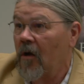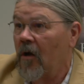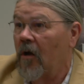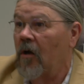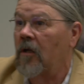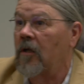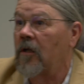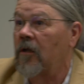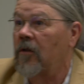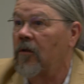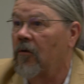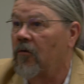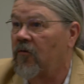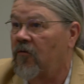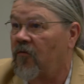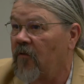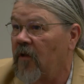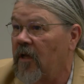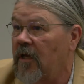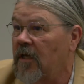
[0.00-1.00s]
all of those
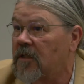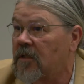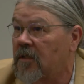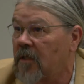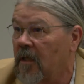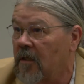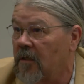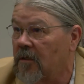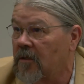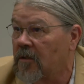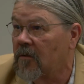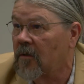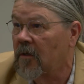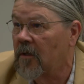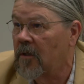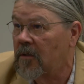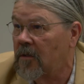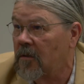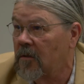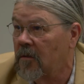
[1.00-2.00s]
flakes tell a
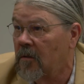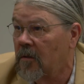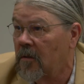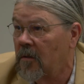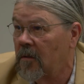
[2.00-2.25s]
story too.